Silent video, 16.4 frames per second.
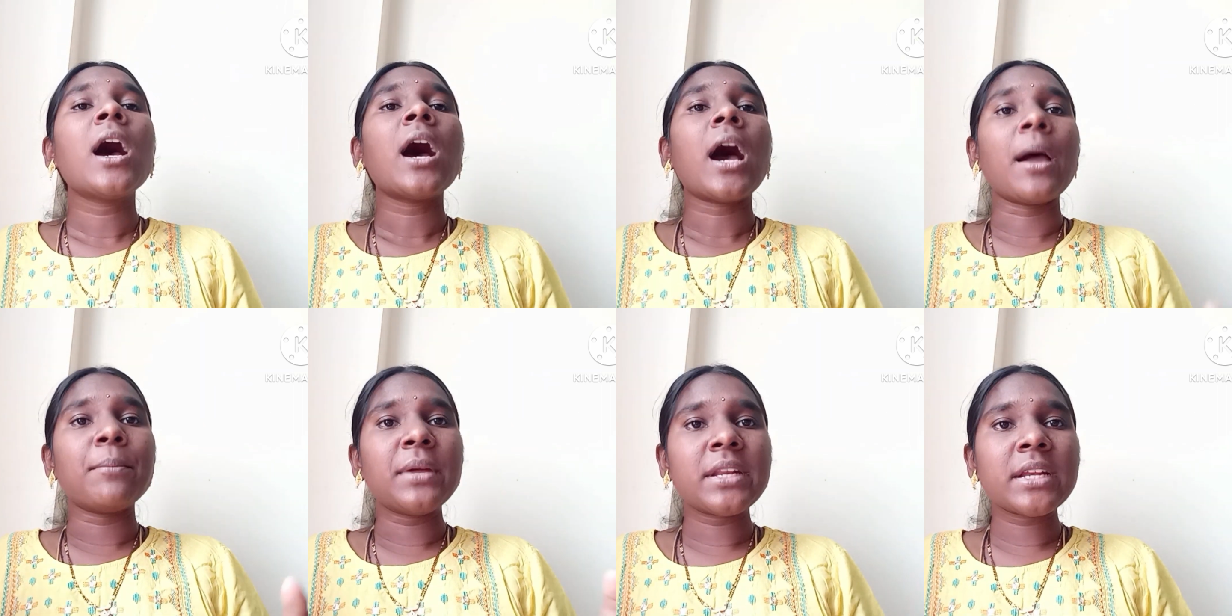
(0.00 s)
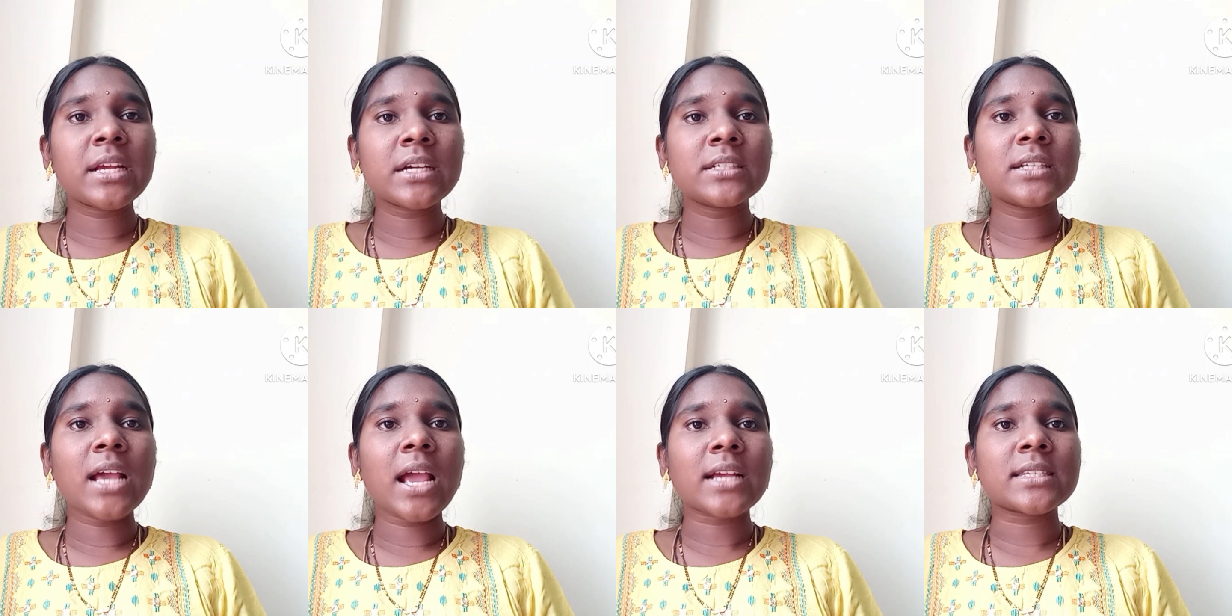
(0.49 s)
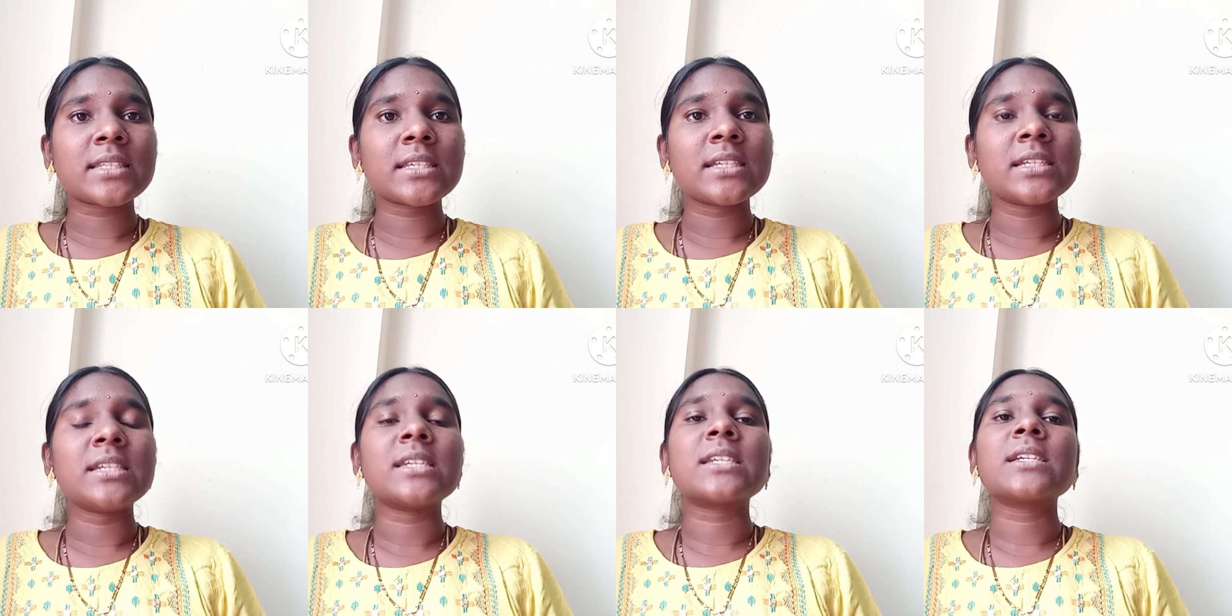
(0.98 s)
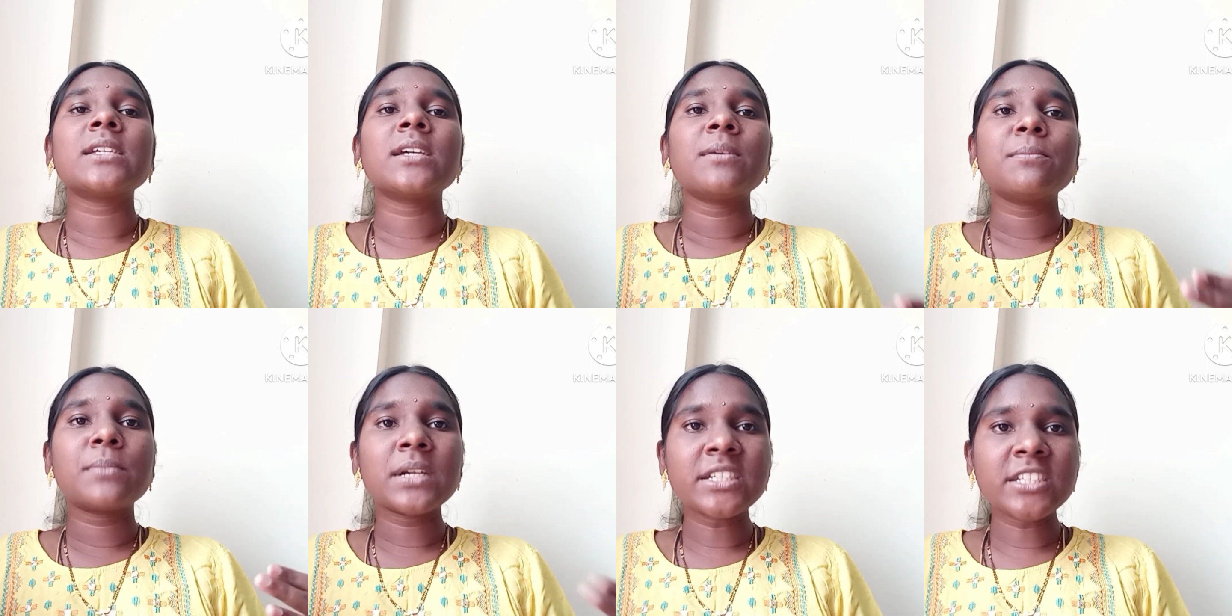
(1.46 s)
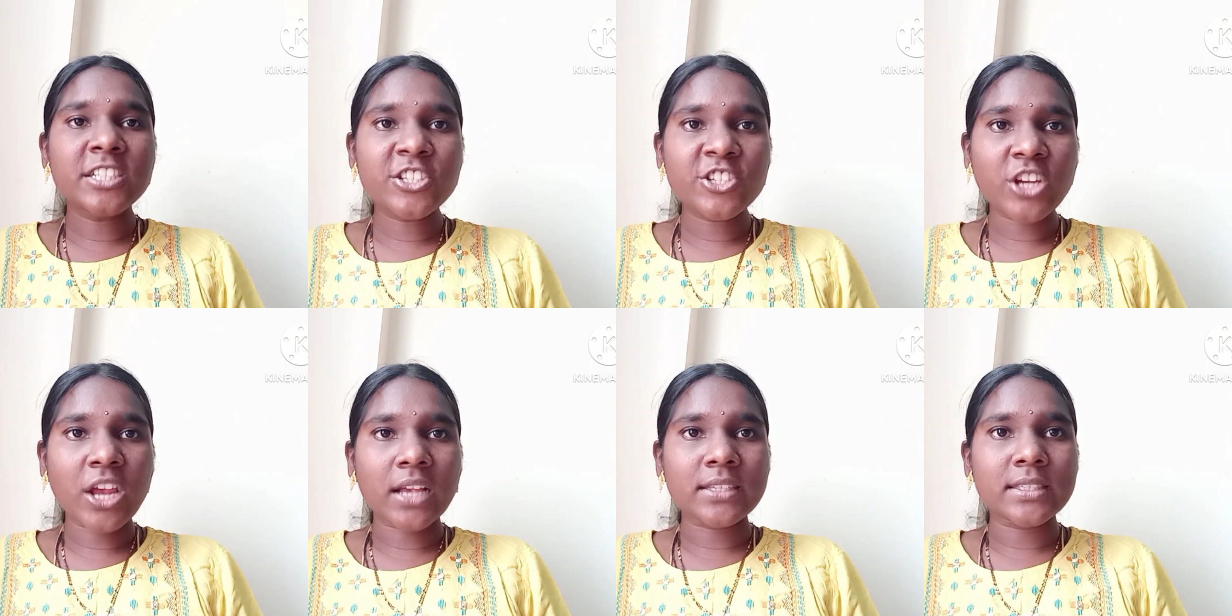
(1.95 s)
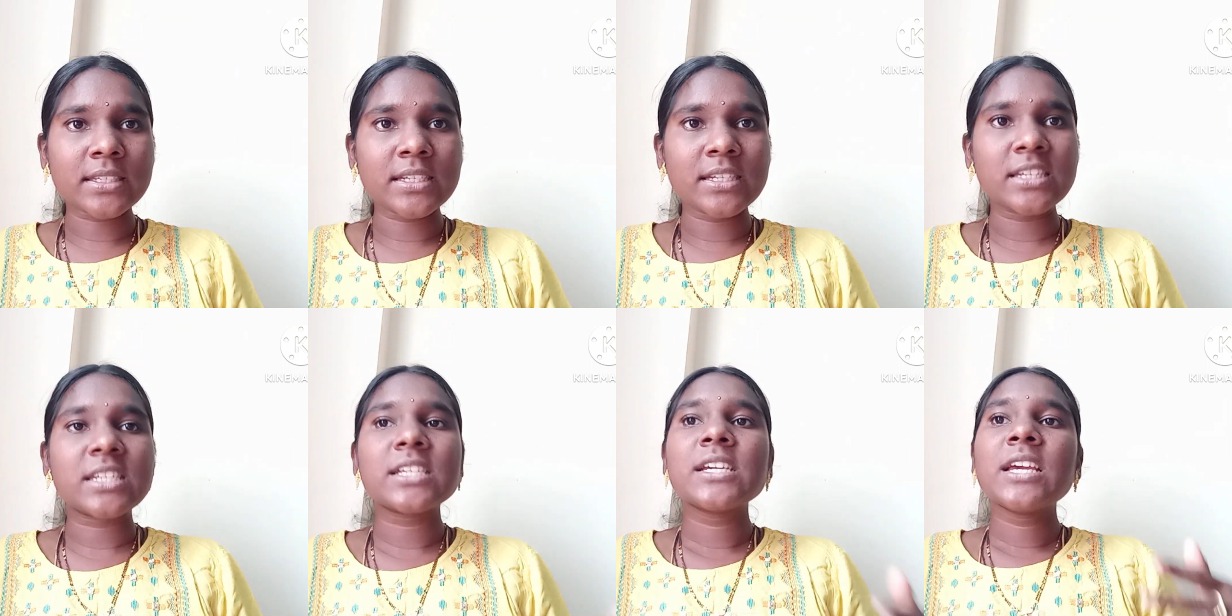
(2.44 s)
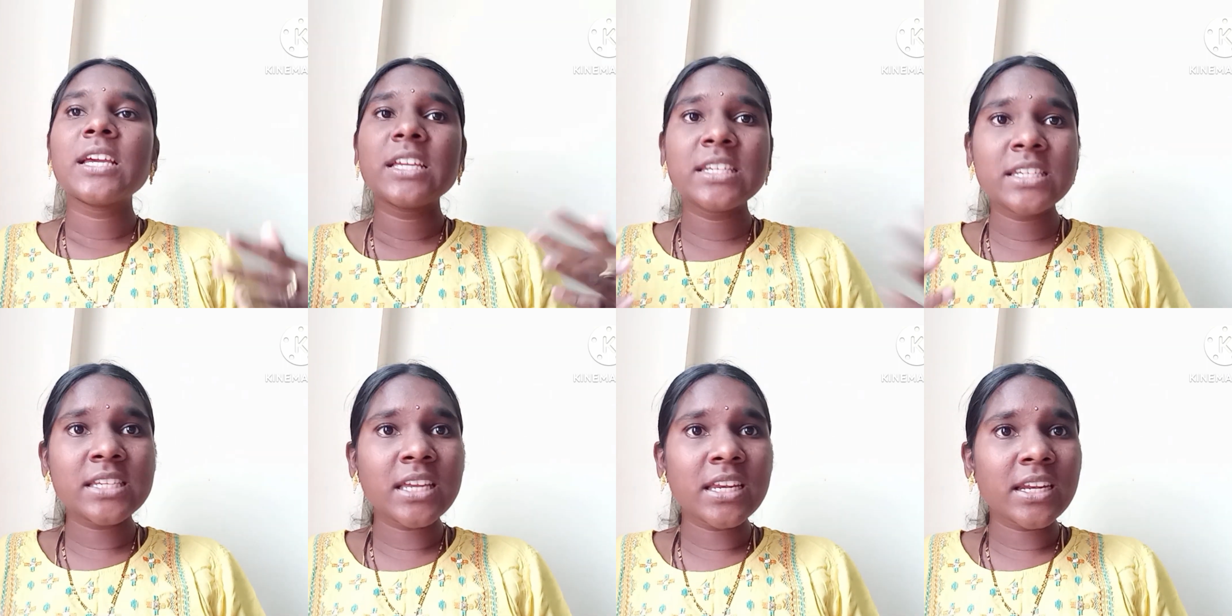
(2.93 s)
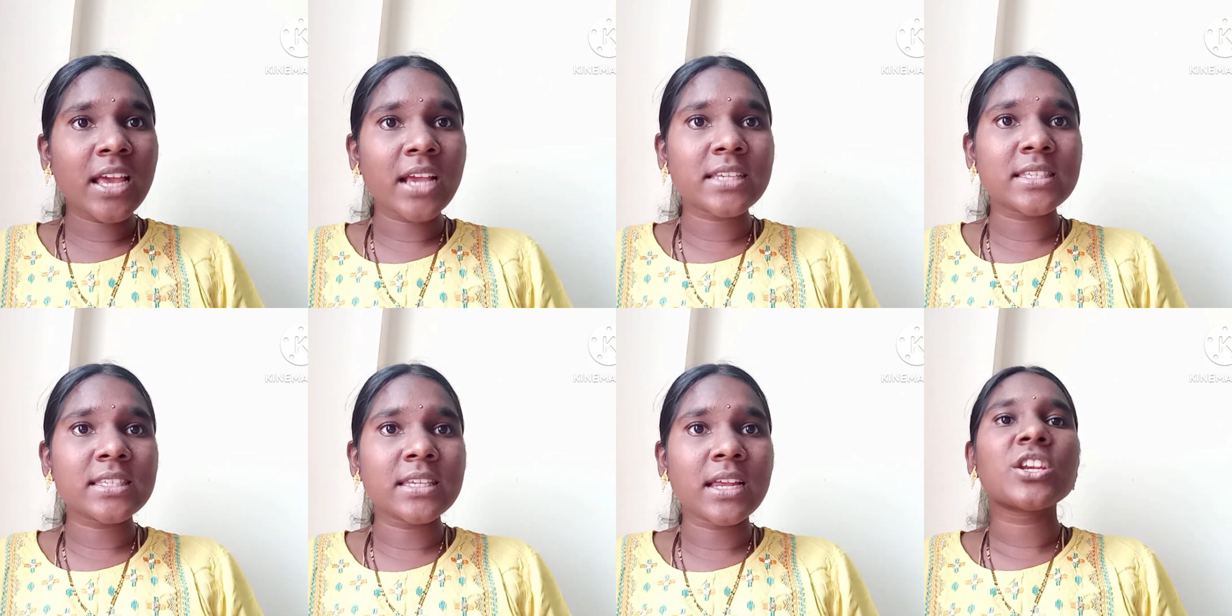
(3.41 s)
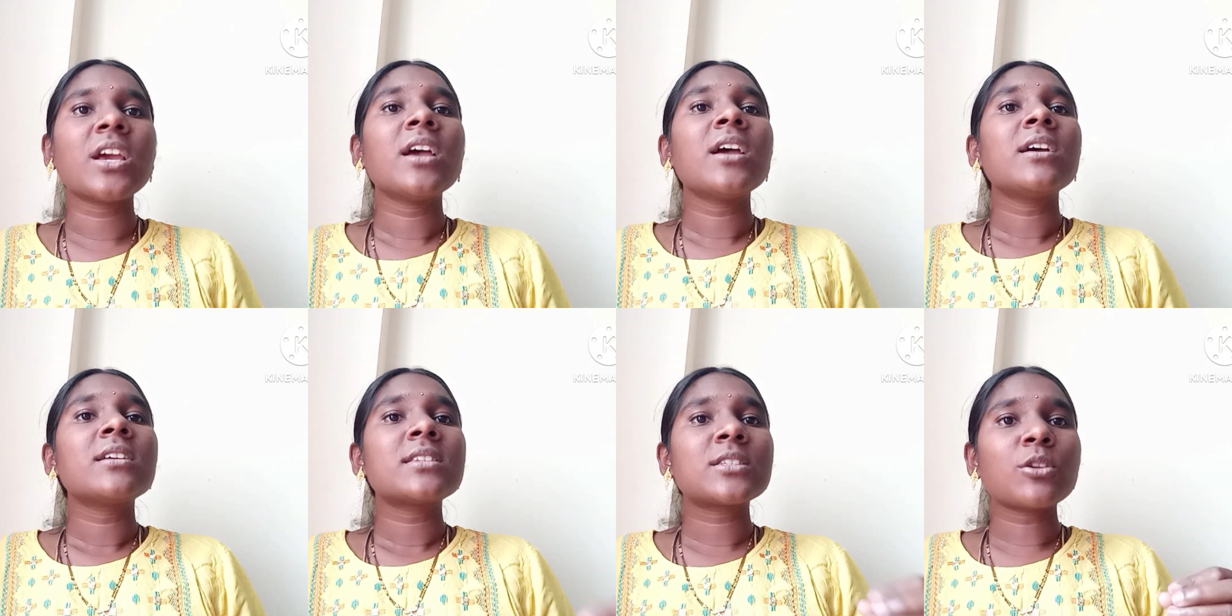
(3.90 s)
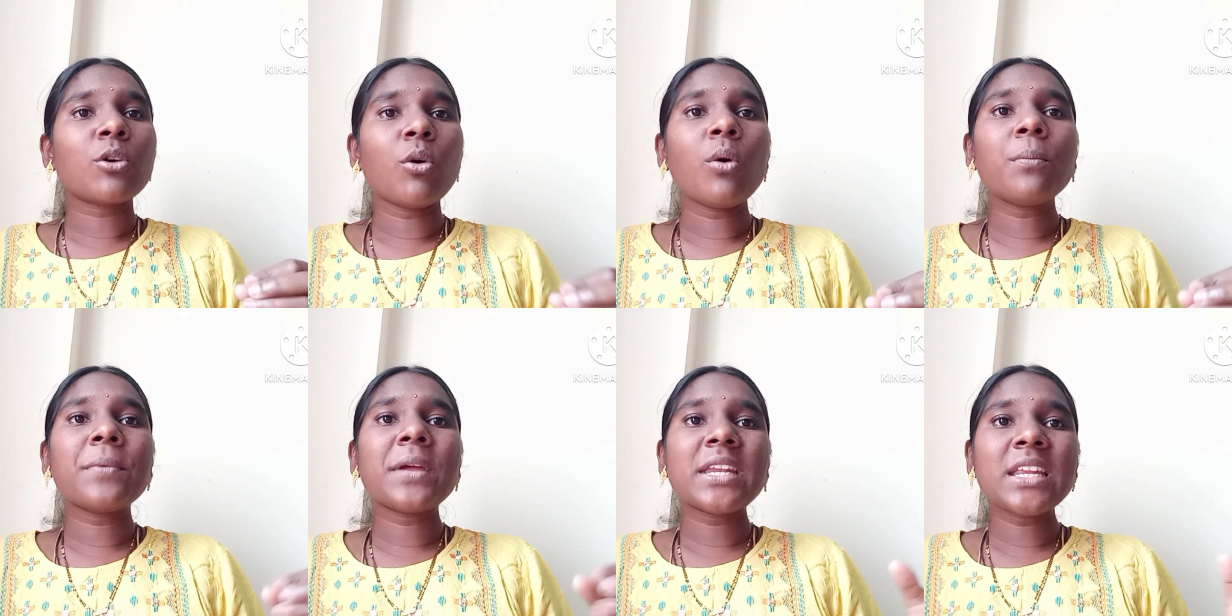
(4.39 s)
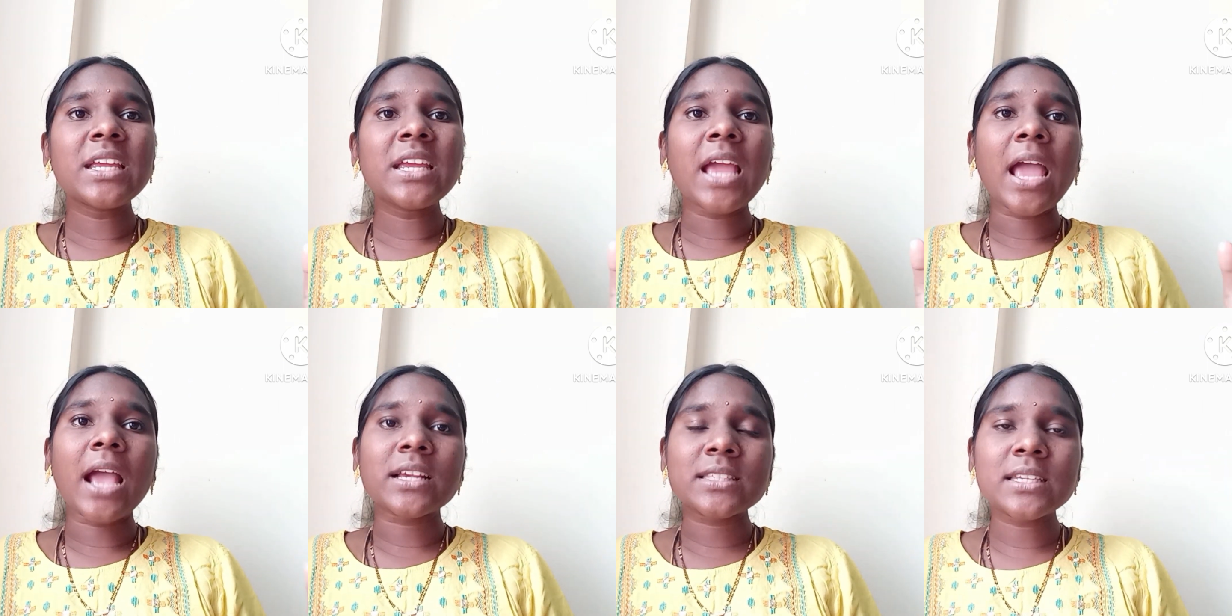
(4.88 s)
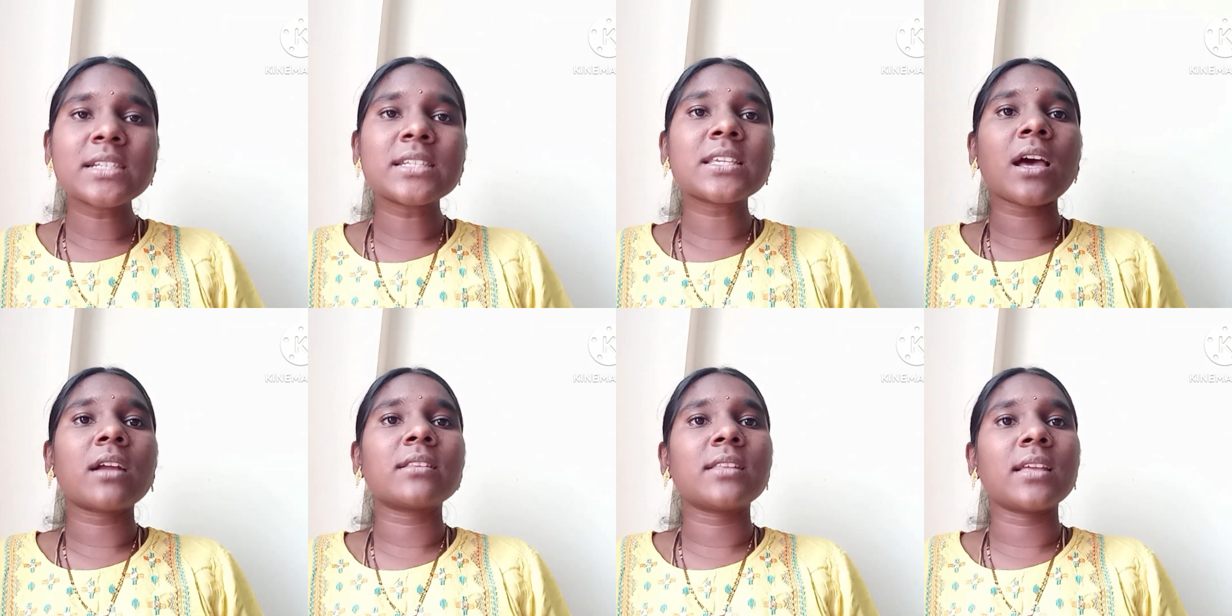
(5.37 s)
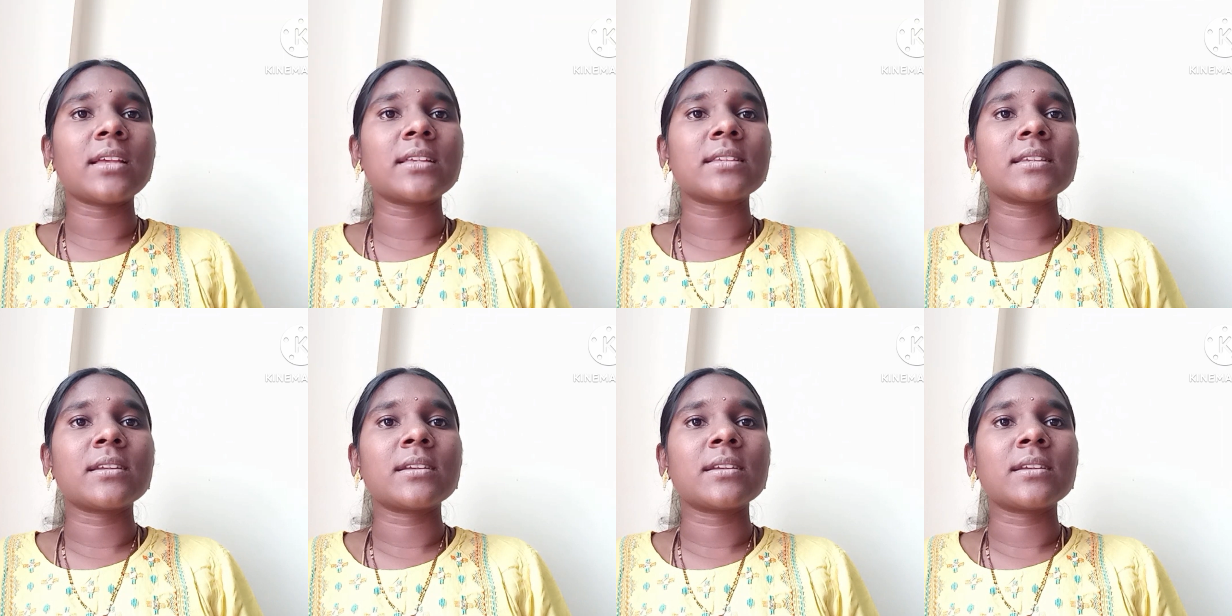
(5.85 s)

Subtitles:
American accent, British accent, Indian accent, so many accents are there,